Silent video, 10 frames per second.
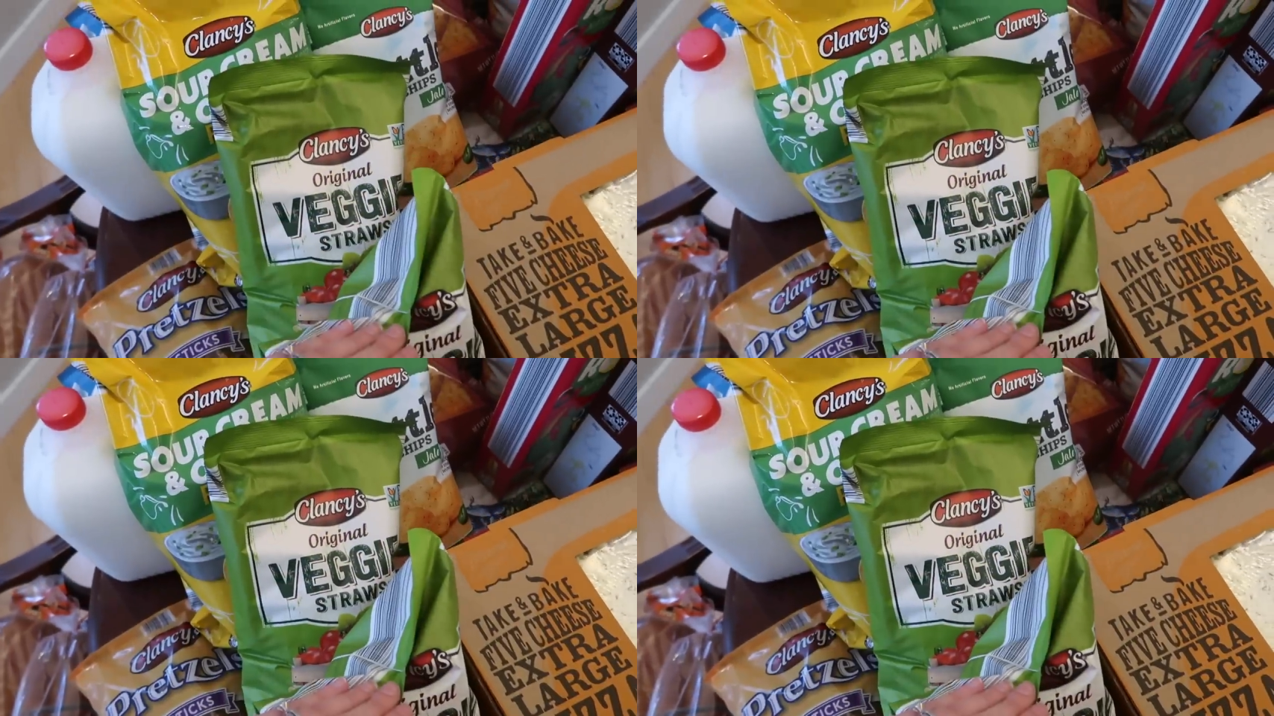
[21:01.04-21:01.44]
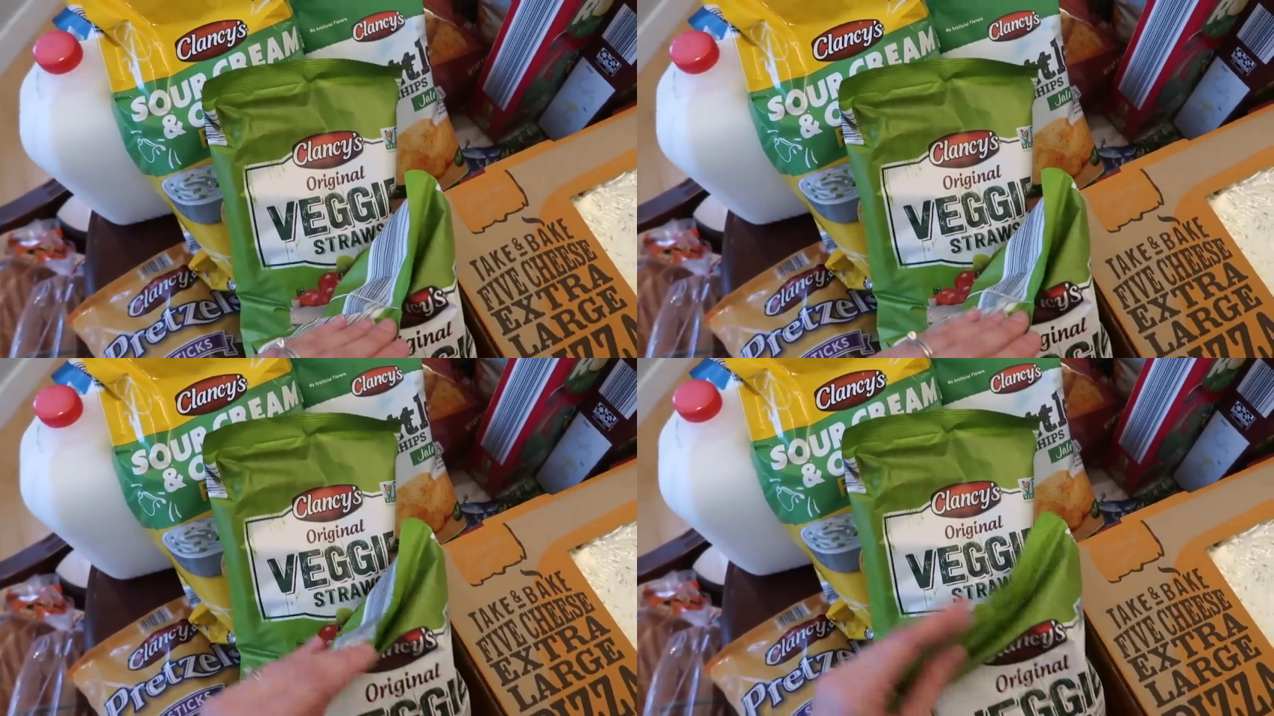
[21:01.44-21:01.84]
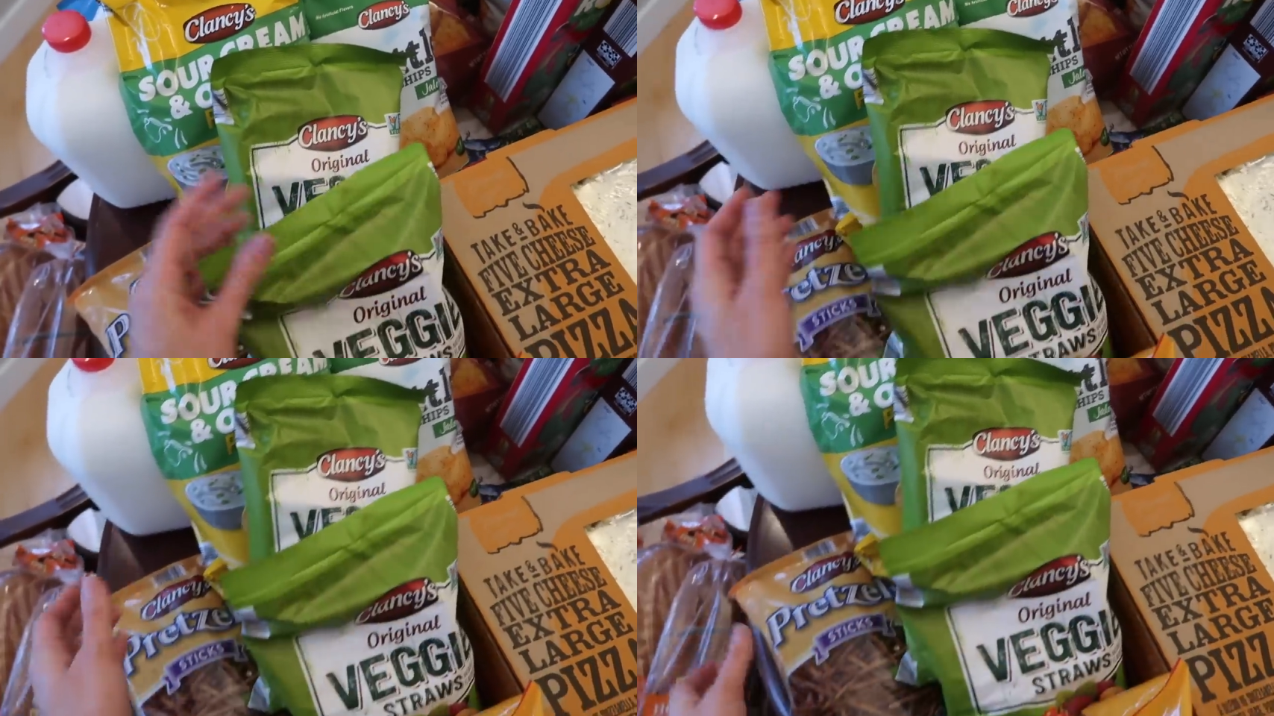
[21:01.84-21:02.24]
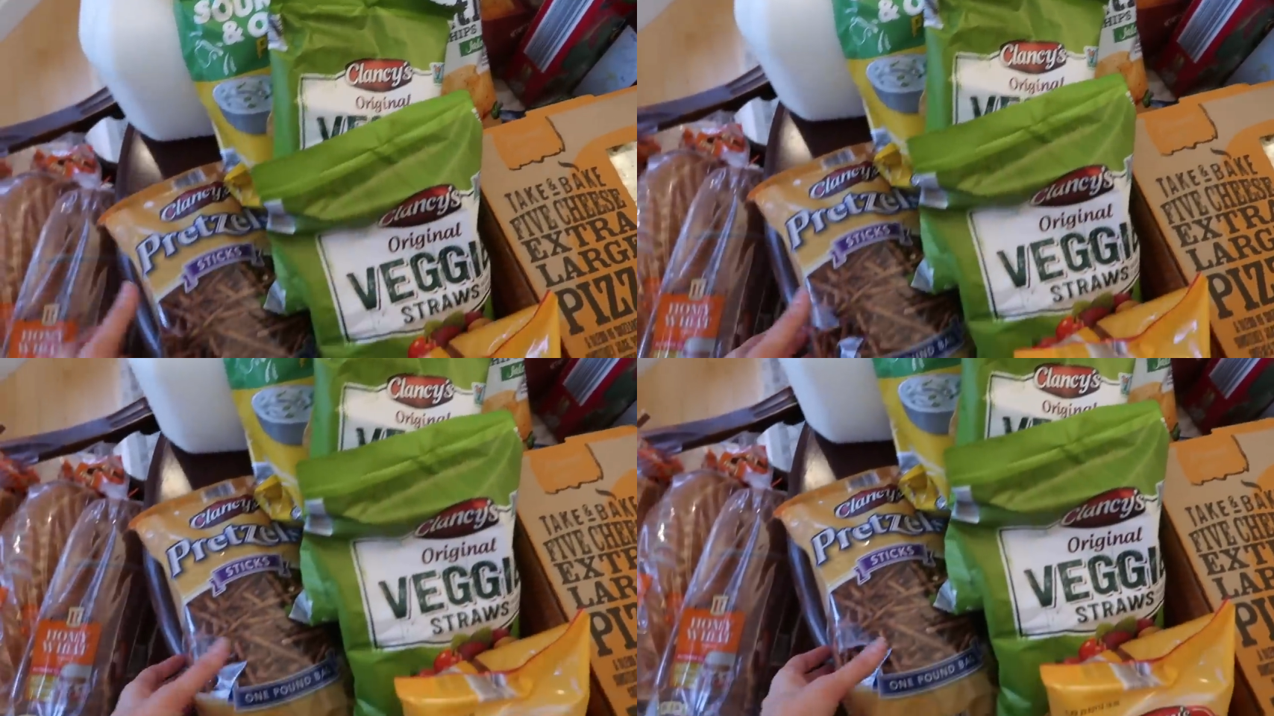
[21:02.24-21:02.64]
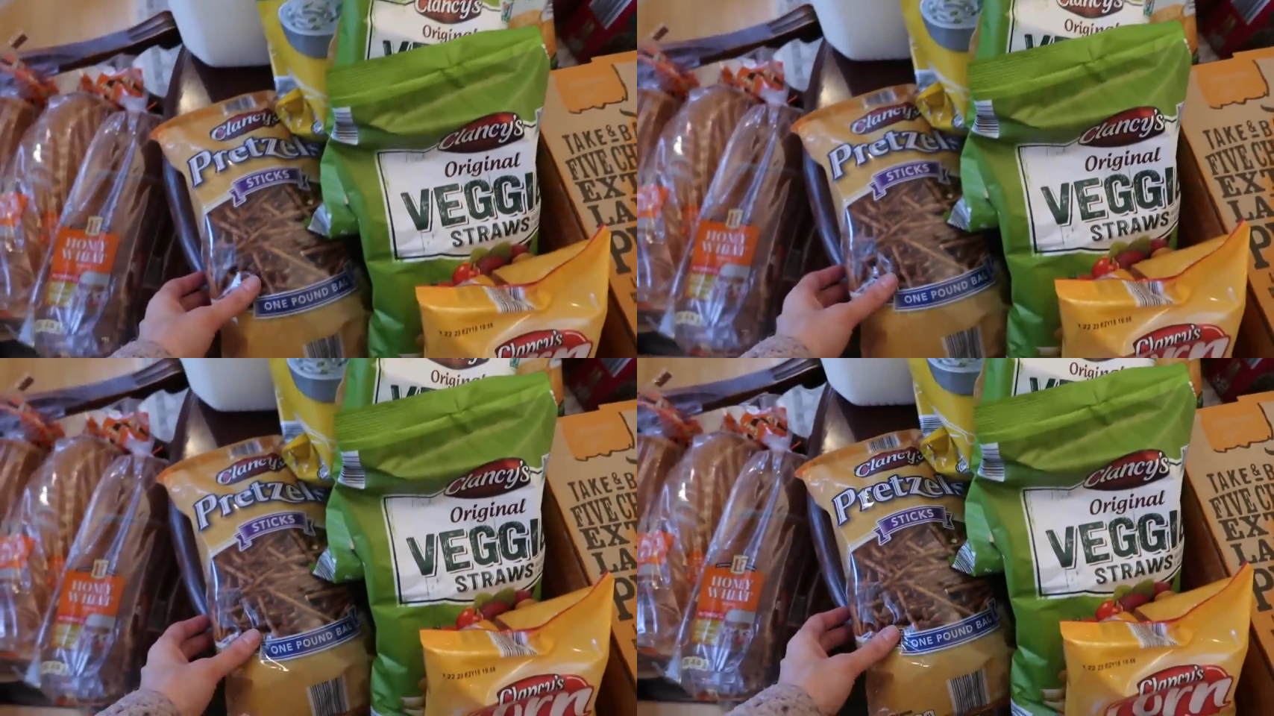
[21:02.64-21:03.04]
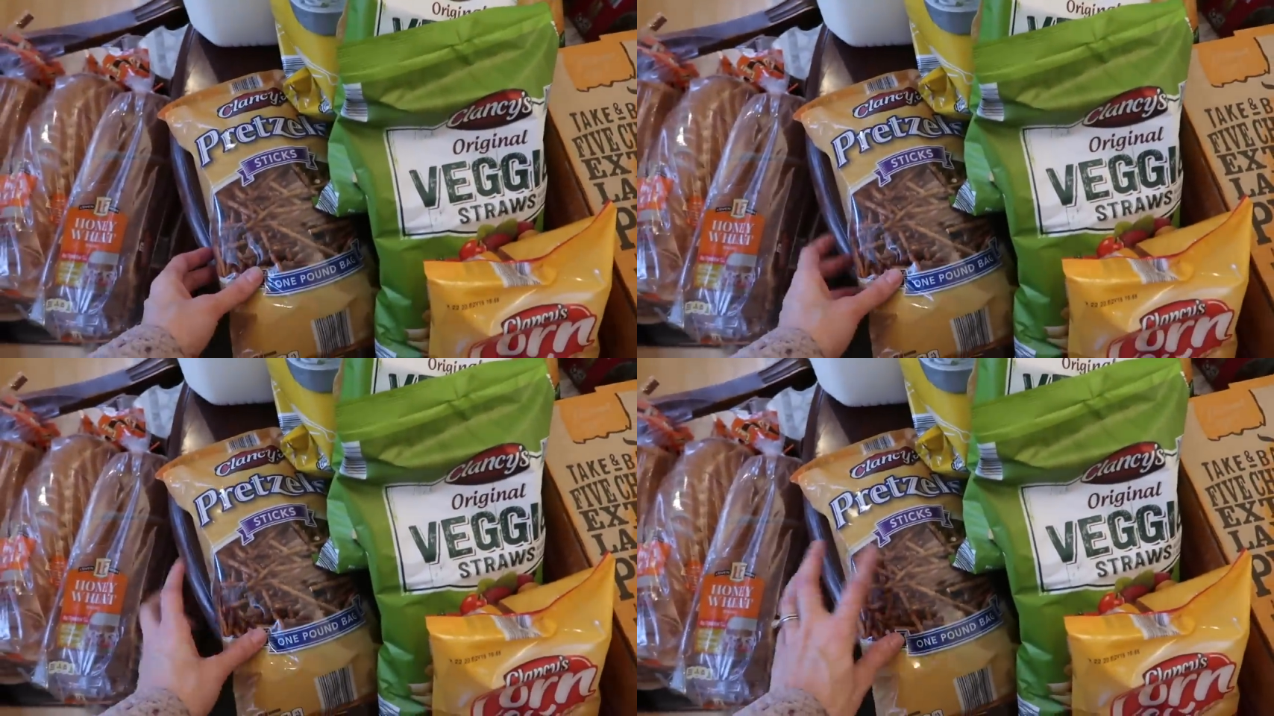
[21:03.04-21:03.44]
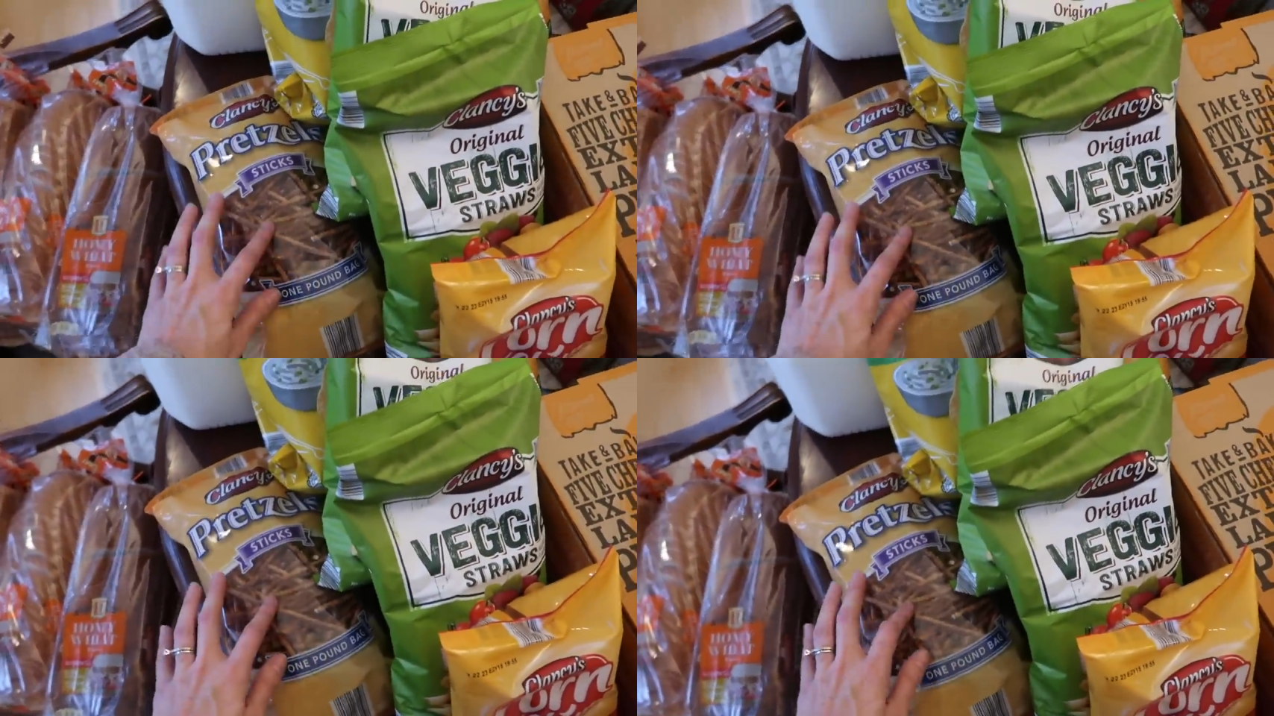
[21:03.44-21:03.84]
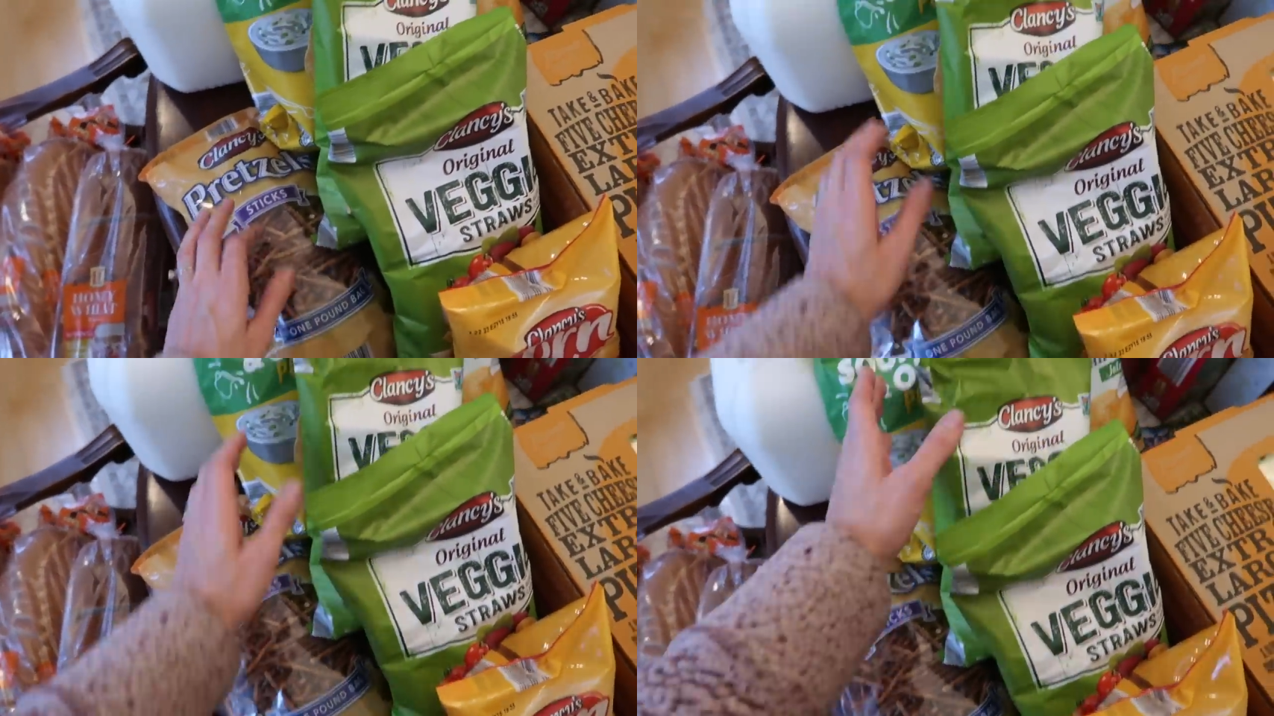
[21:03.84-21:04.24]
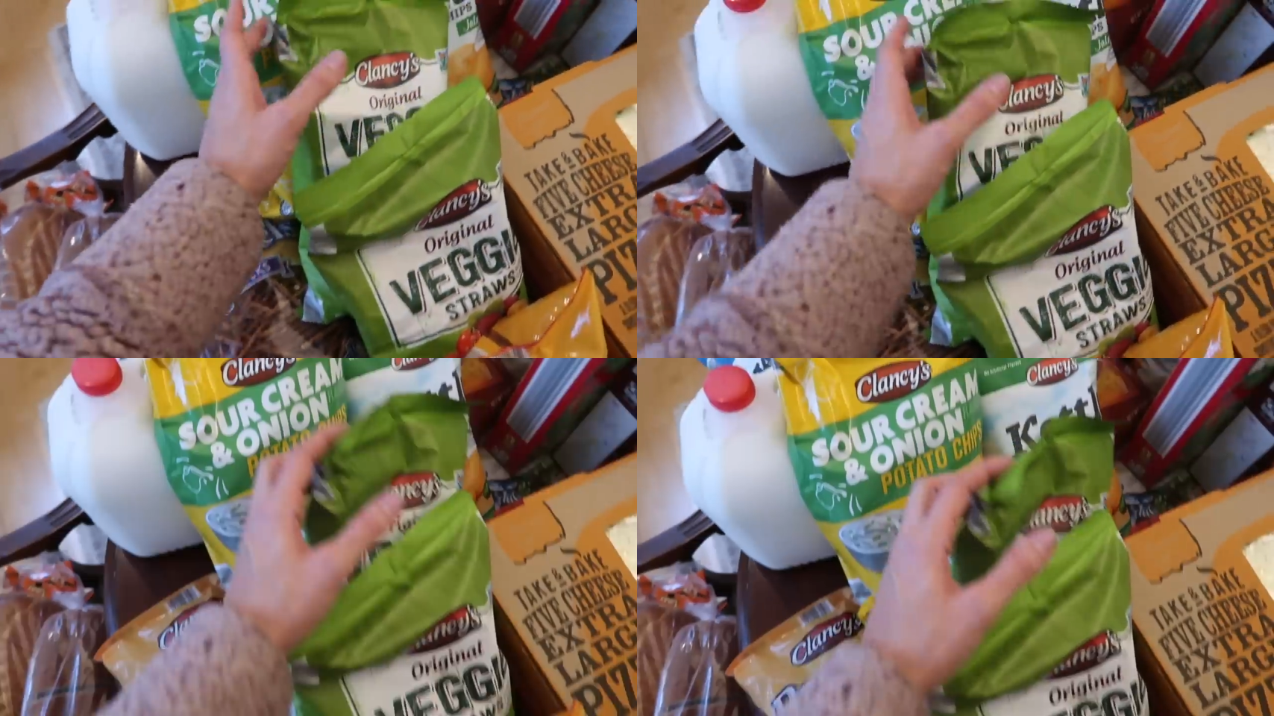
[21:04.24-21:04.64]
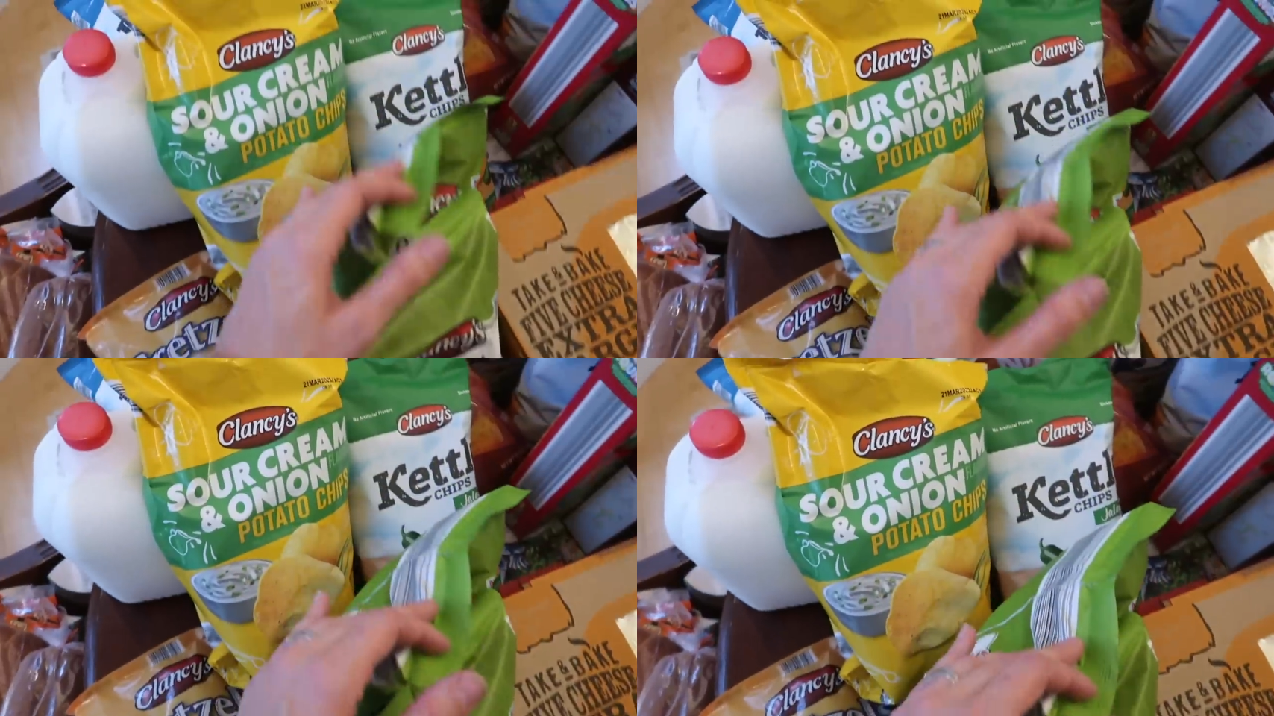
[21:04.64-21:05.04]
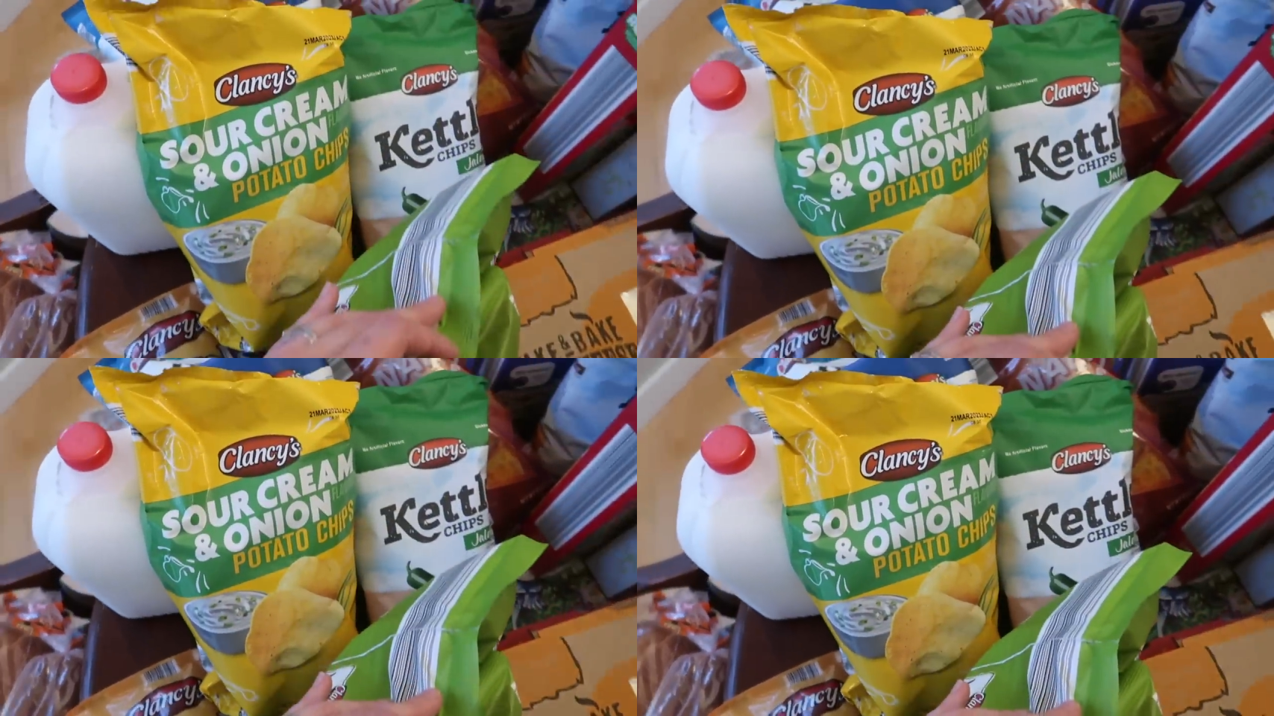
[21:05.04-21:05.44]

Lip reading: [unreadable: no face in view]